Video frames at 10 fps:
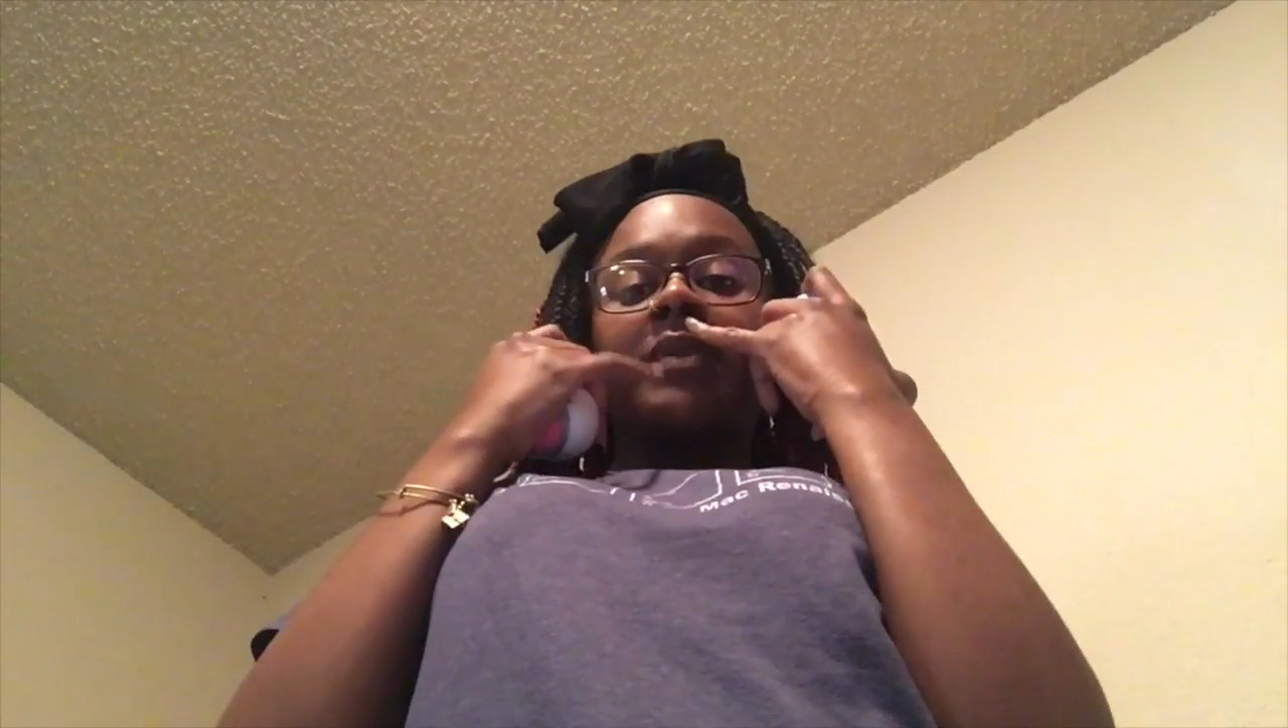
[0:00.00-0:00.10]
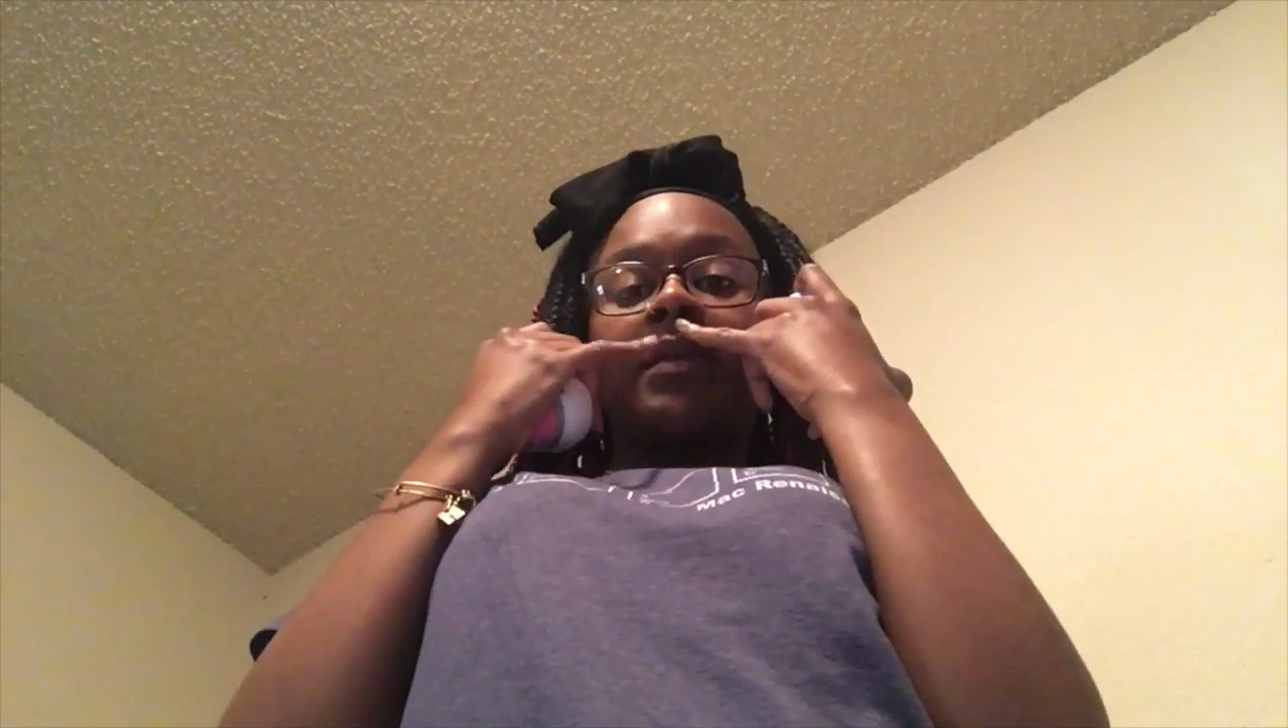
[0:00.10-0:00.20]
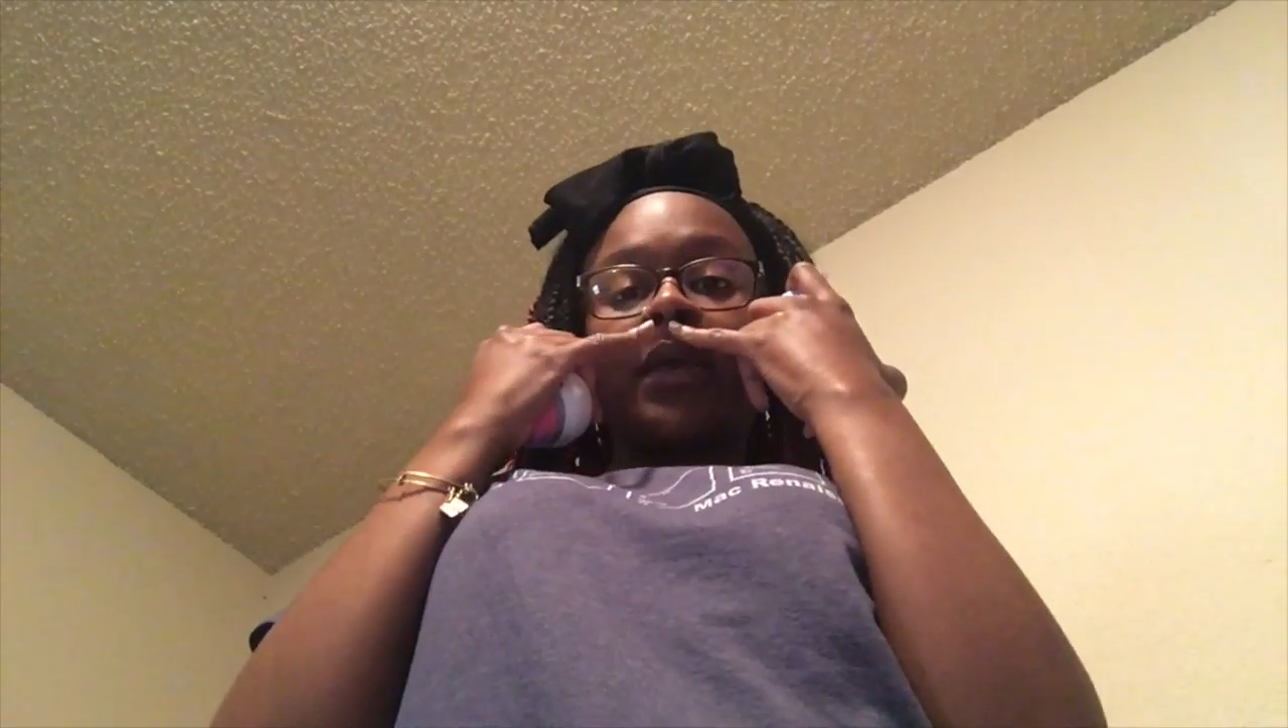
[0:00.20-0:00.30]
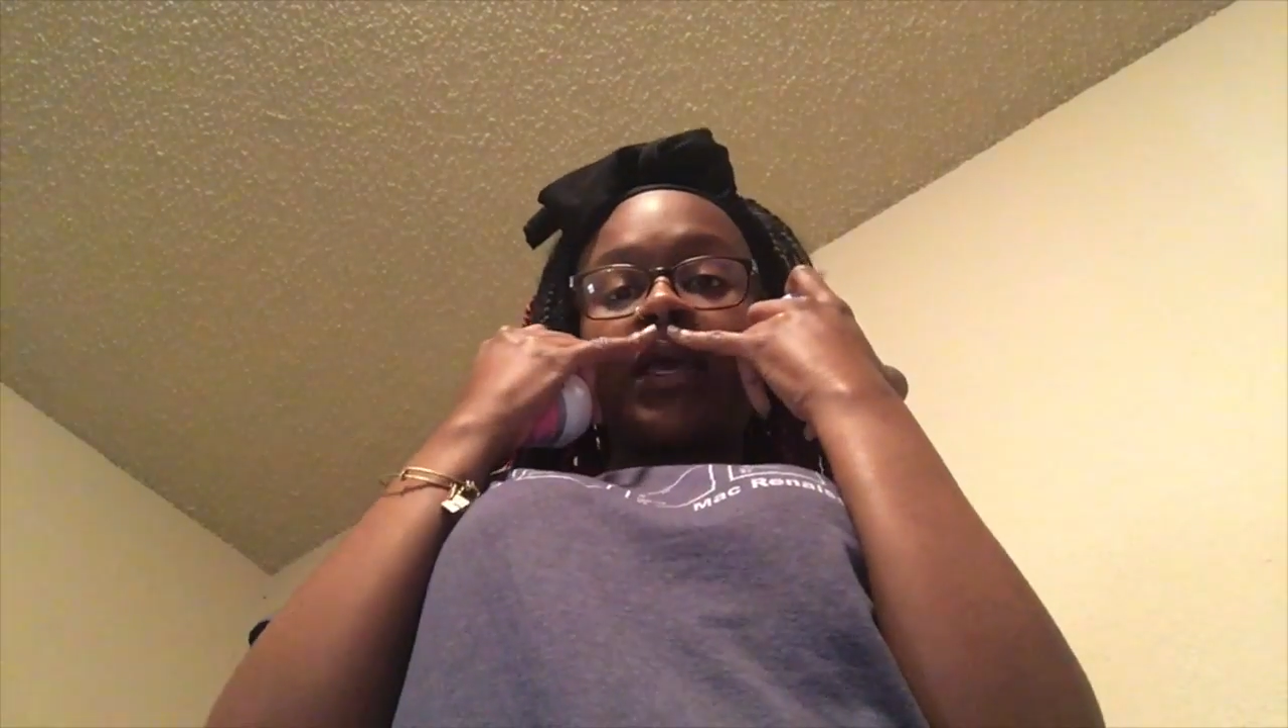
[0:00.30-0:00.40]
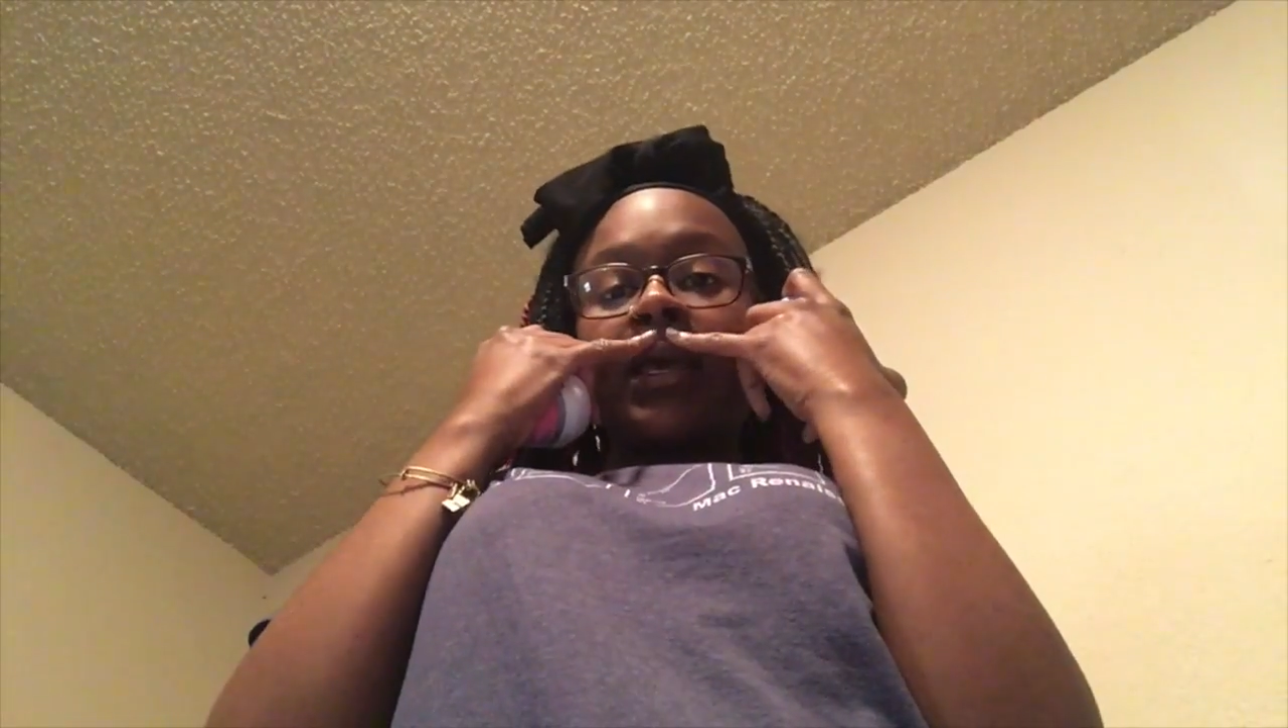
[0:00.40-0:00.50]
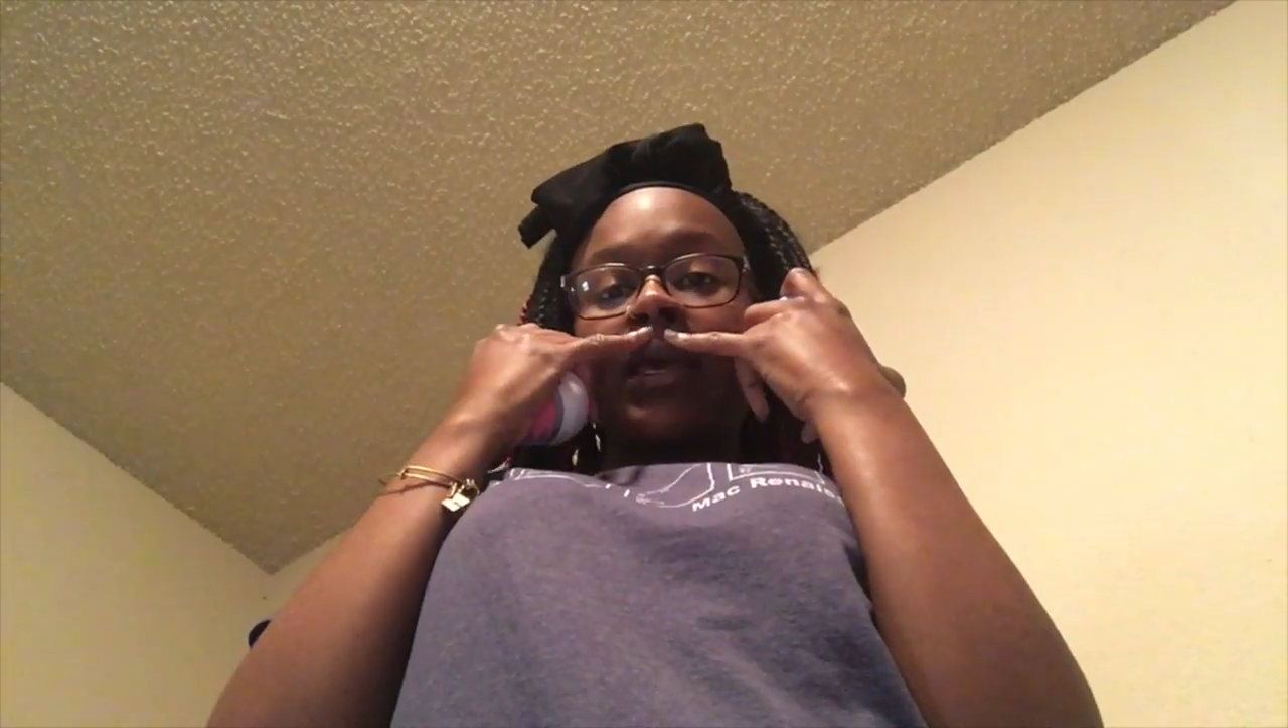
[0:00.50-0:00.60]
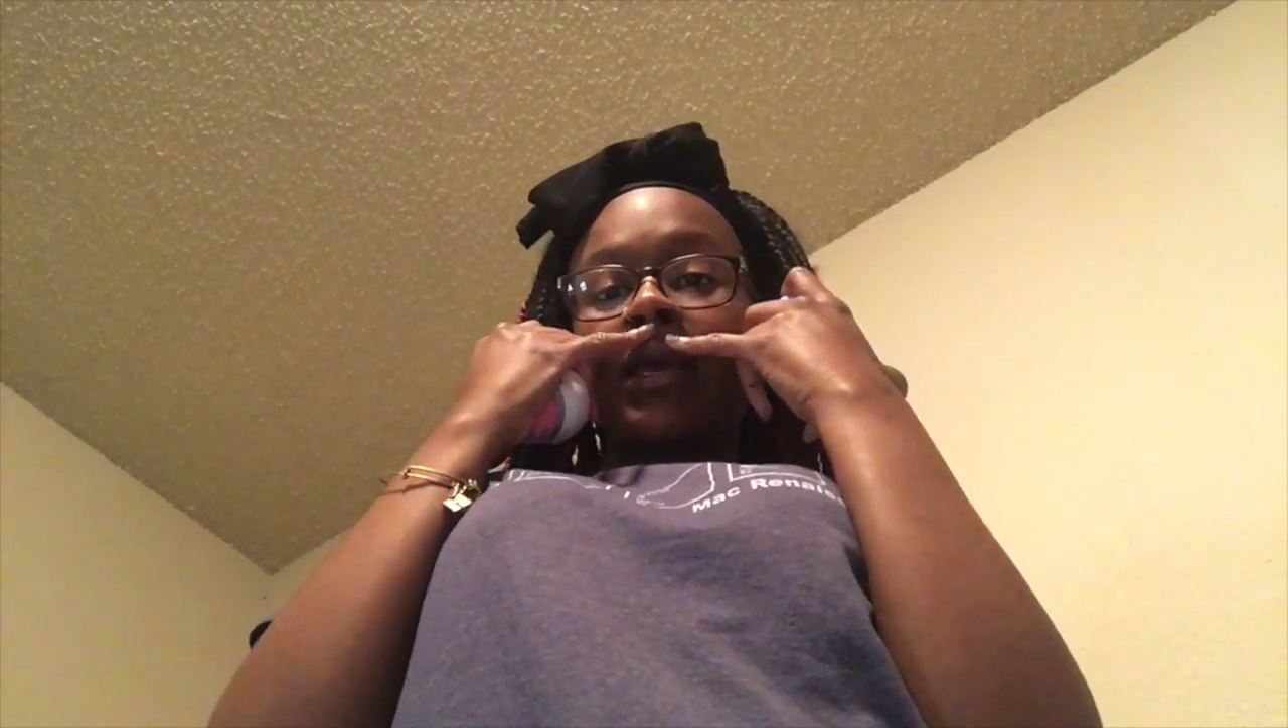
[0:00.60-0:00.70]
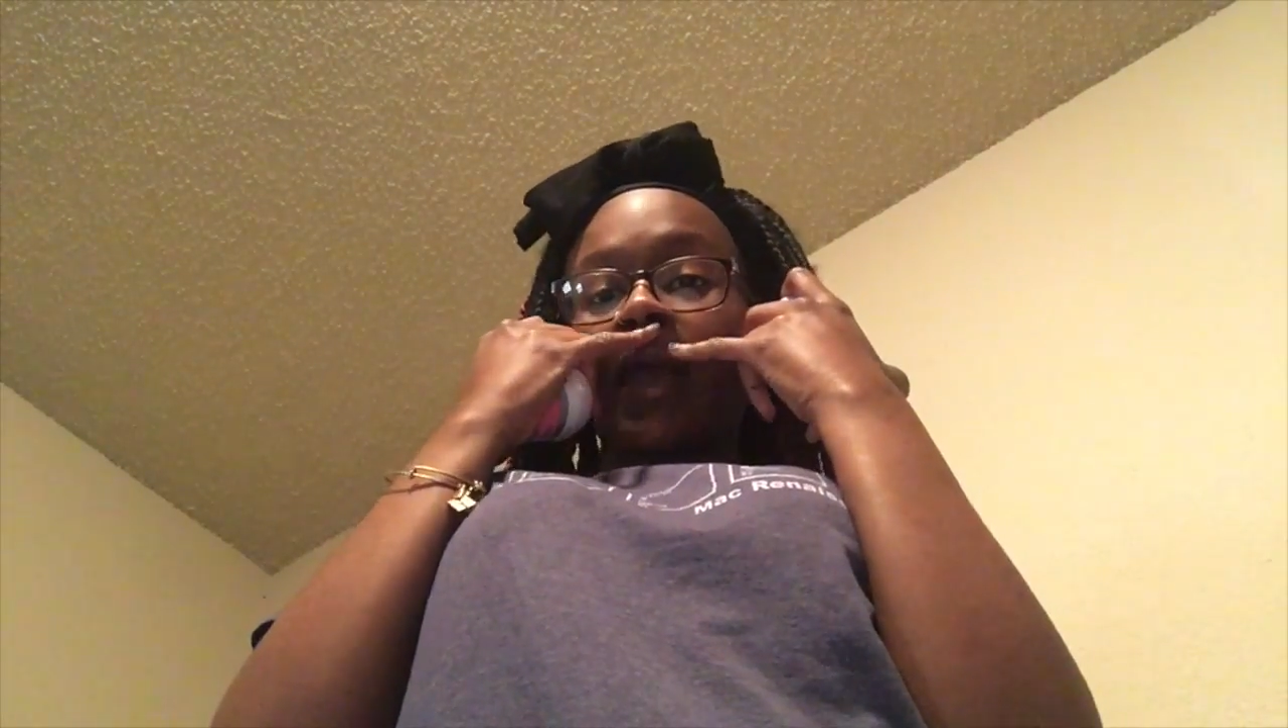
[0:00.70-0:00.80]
baby,